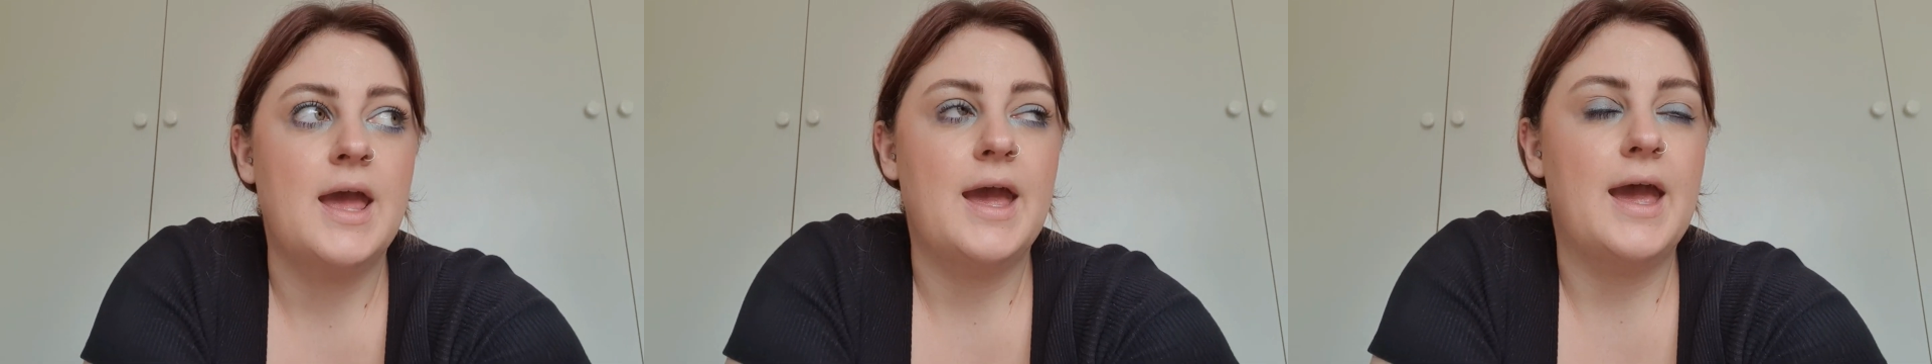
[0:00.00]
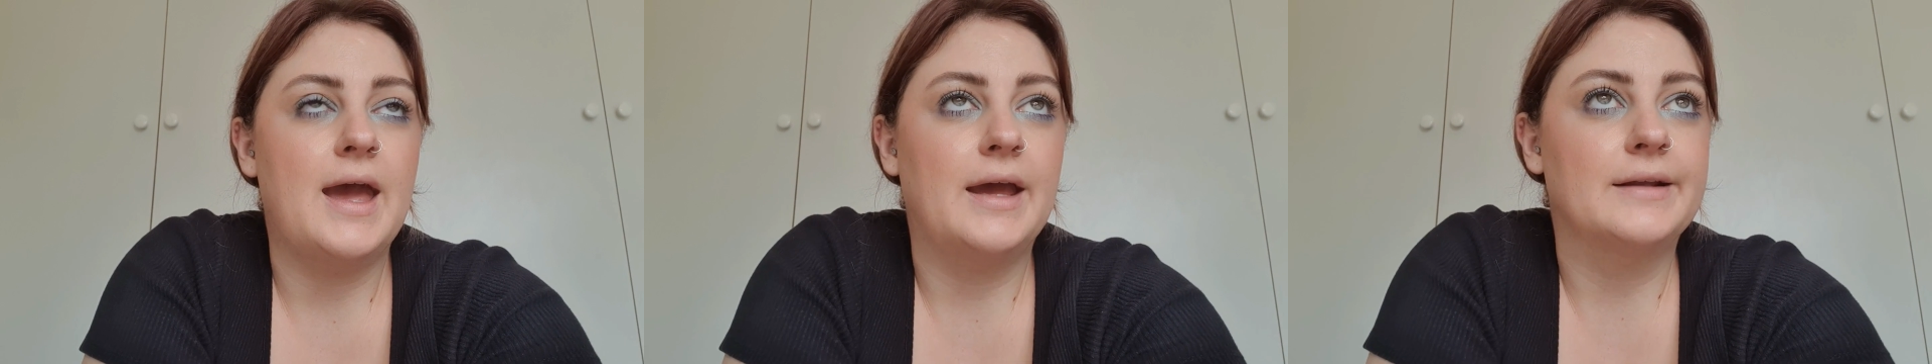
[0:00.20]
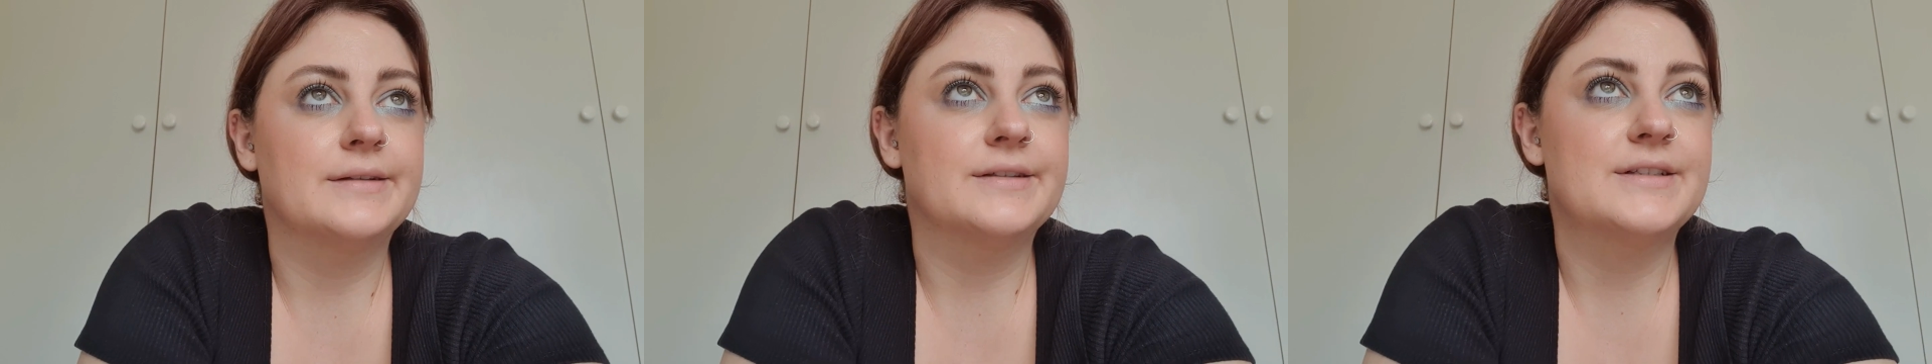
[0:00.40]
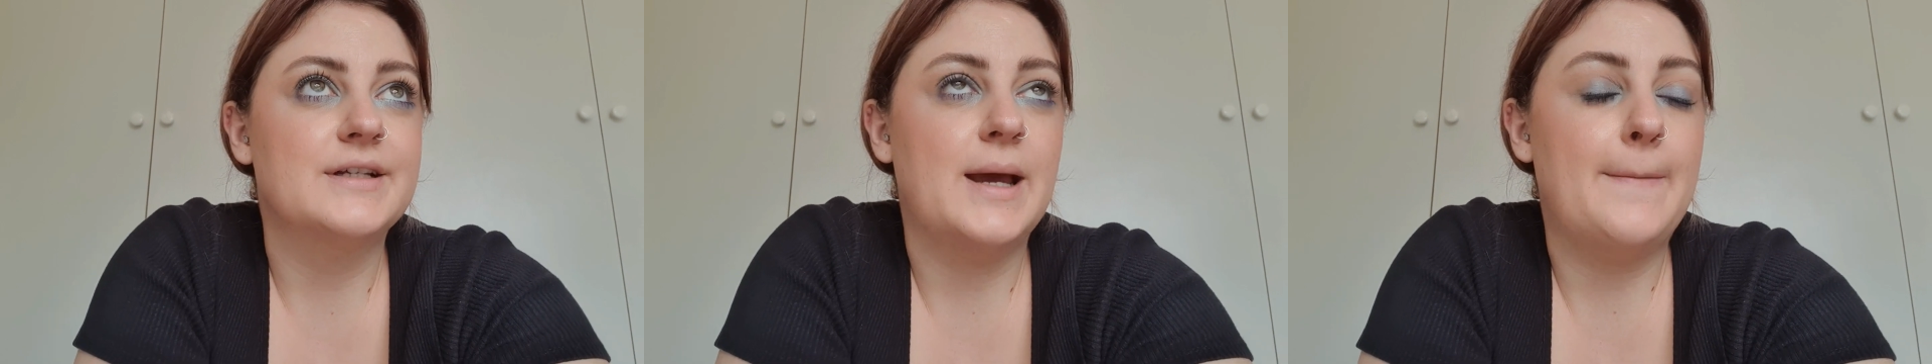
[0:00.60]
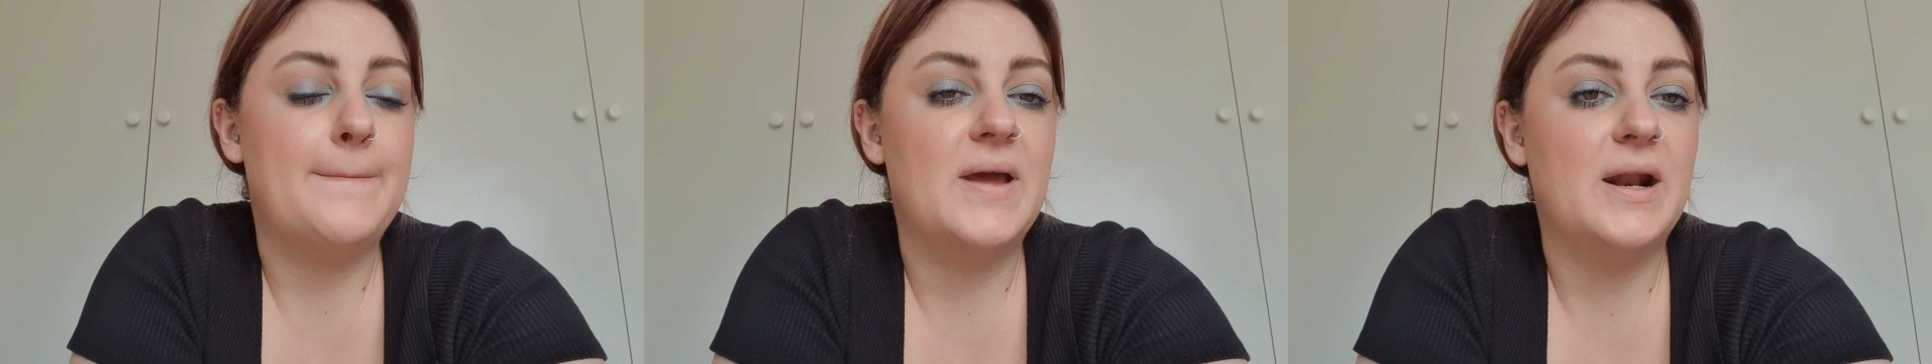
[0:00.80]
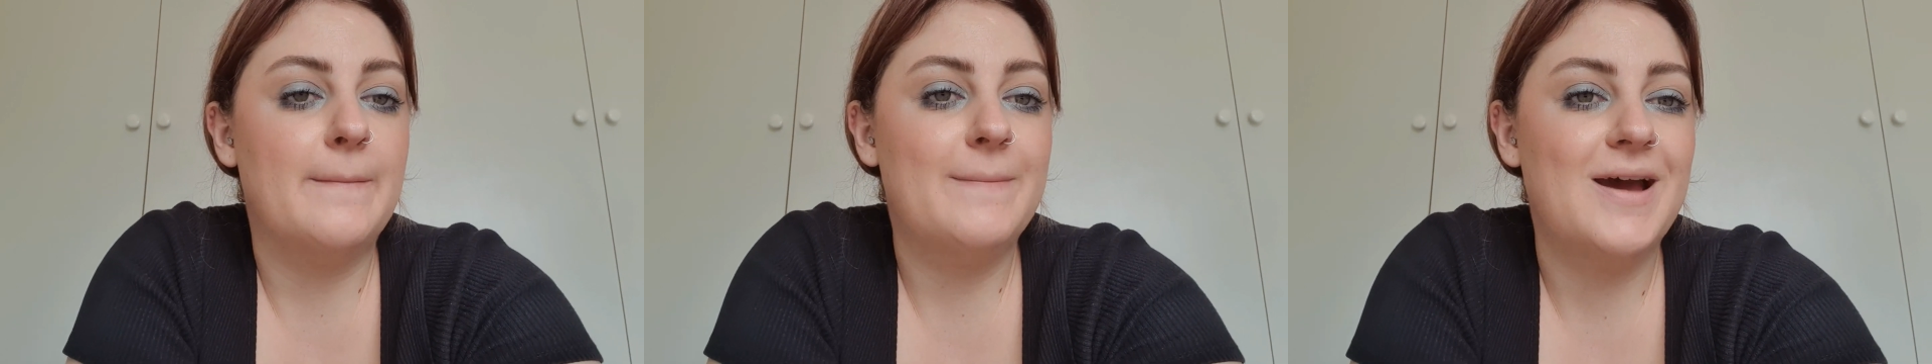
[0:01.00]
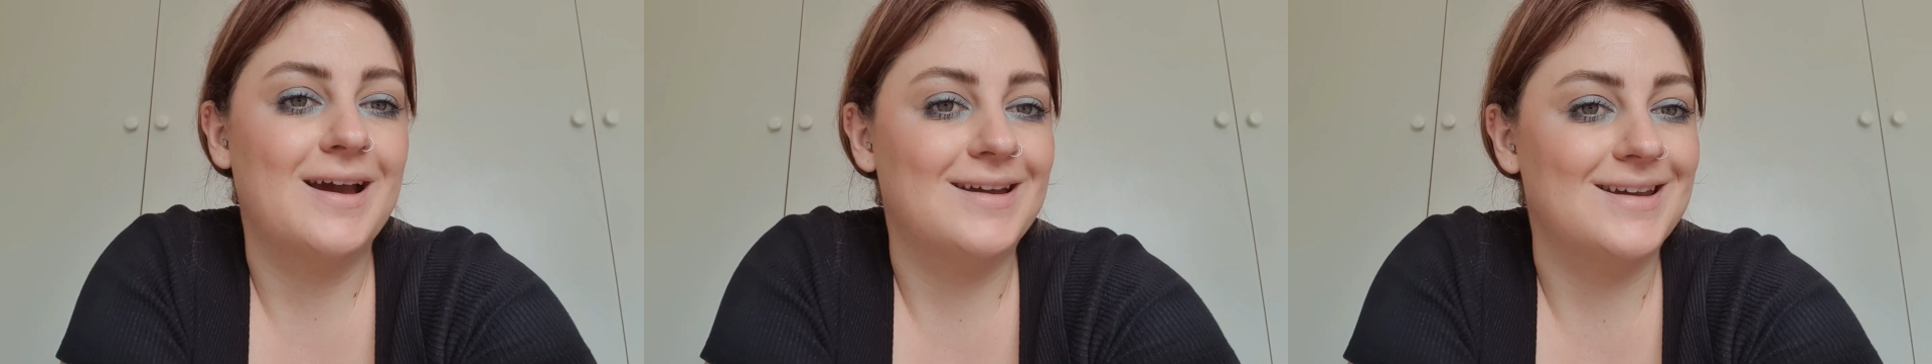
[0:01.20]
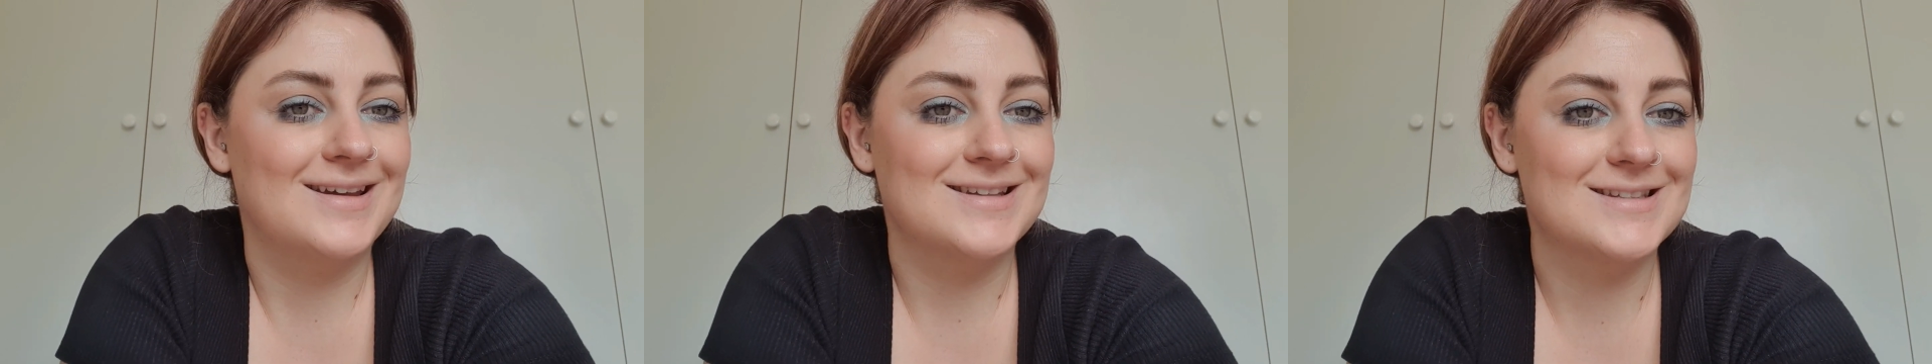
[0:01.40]
and a better
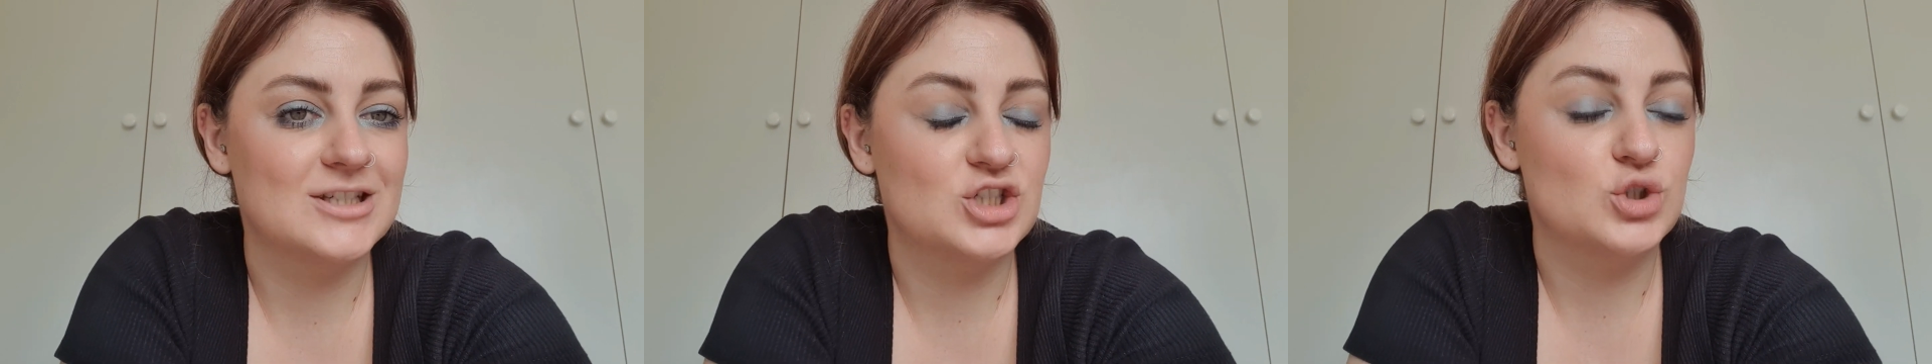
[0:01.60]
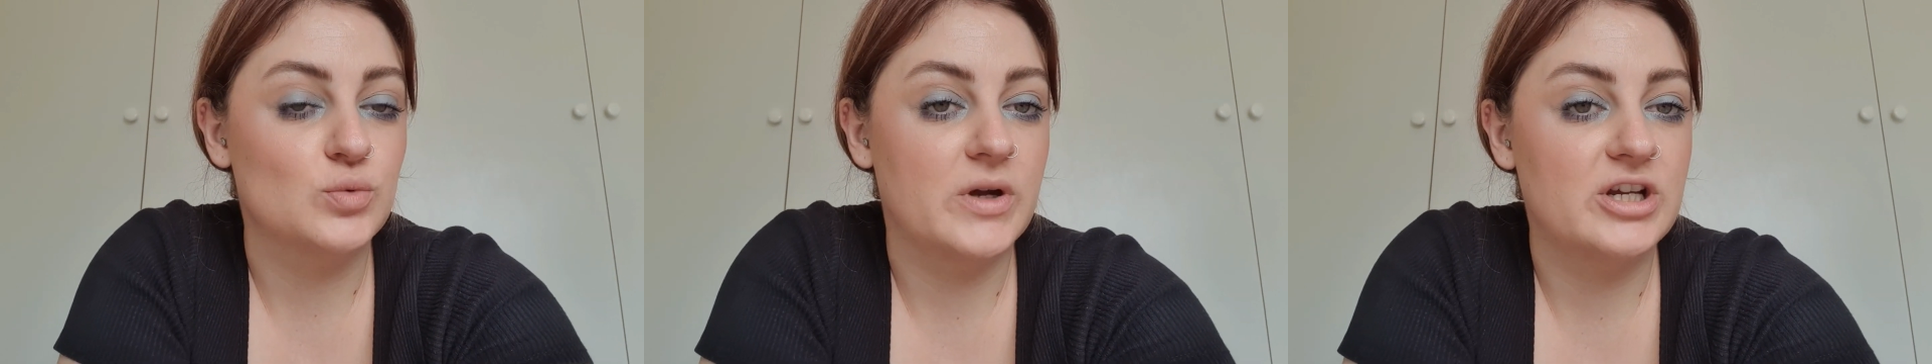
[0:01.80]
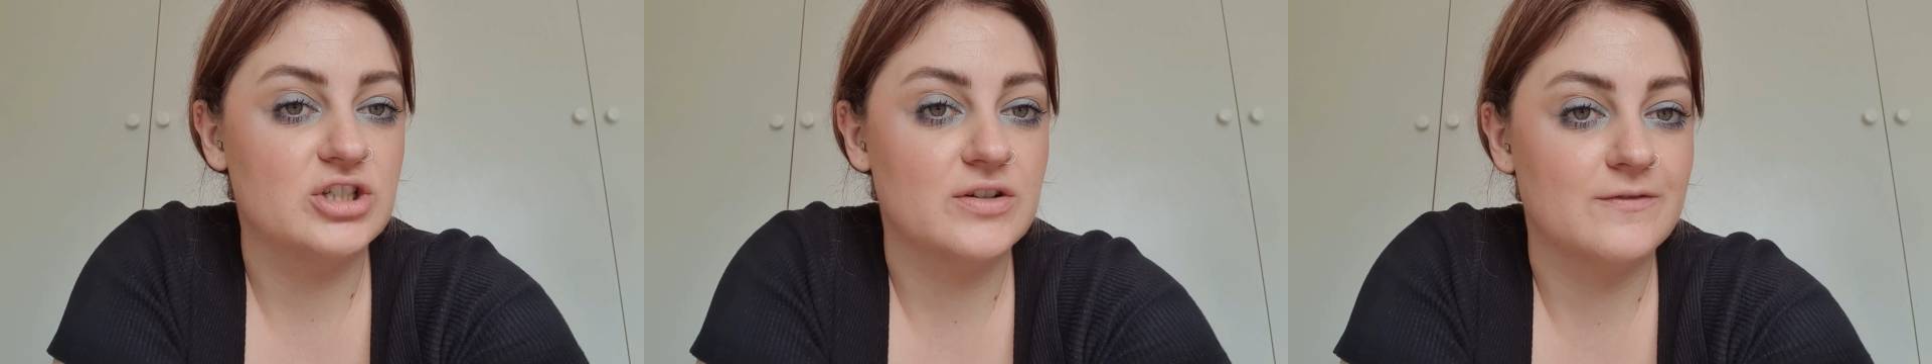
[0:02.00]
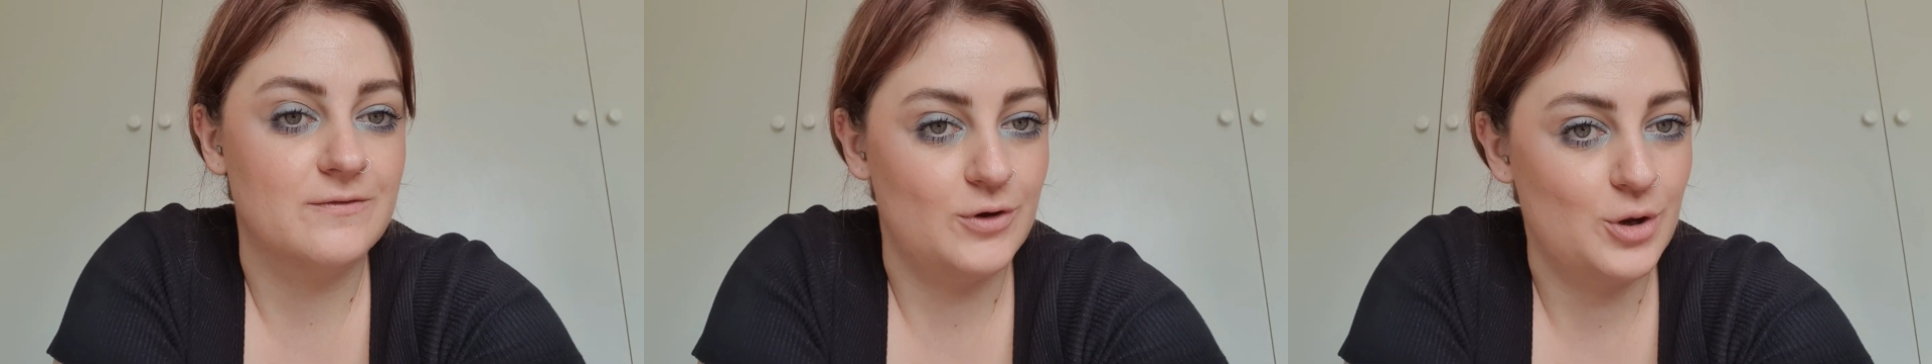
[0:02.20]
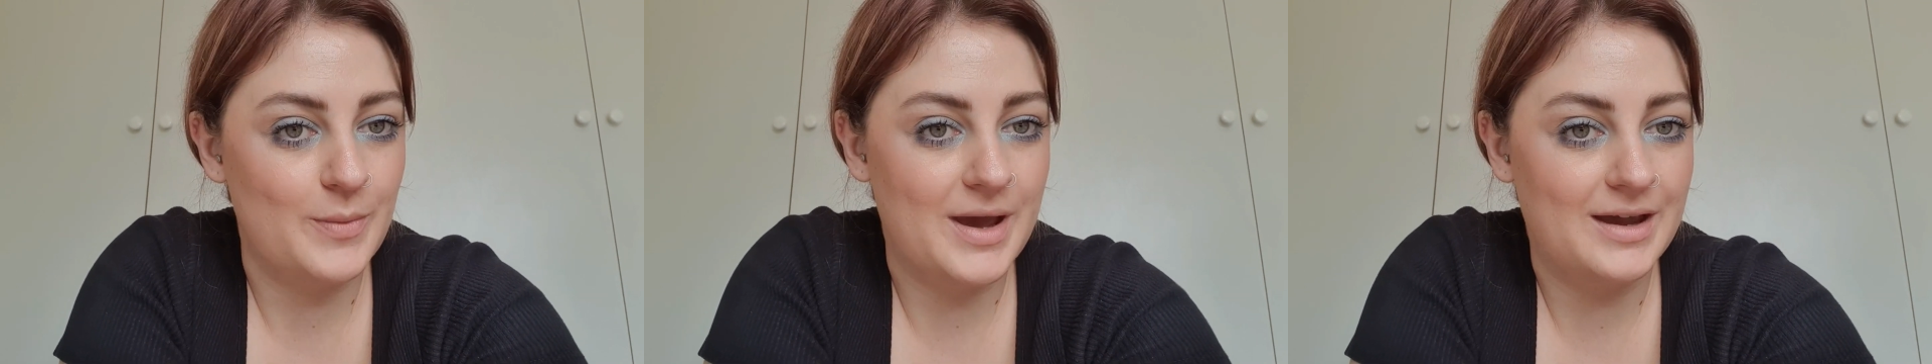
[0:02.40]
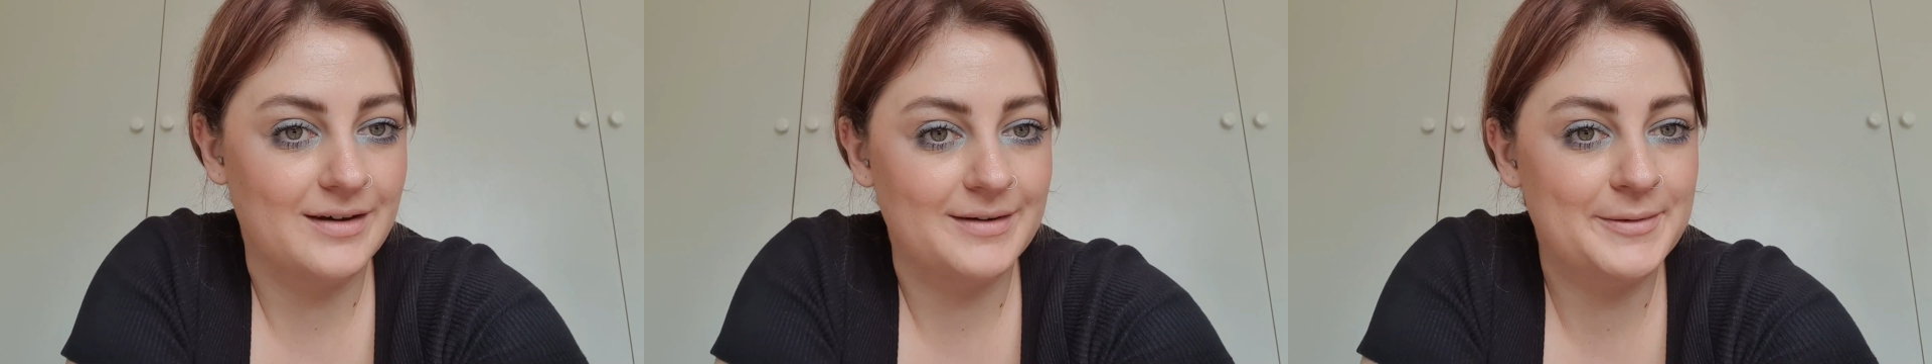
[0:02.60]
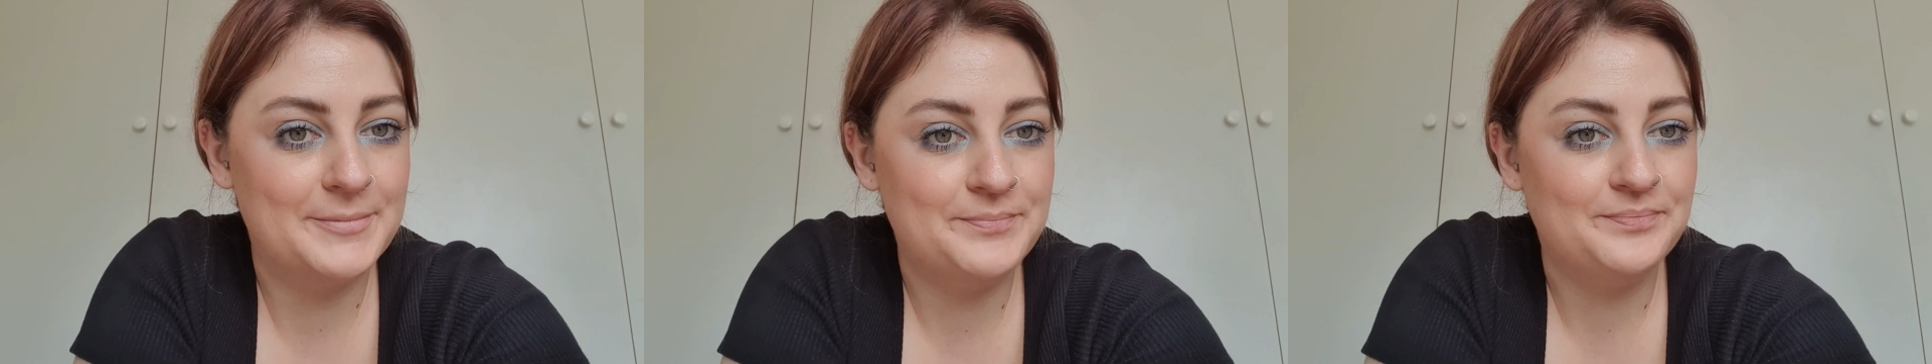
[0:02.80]
packing situation for your bag.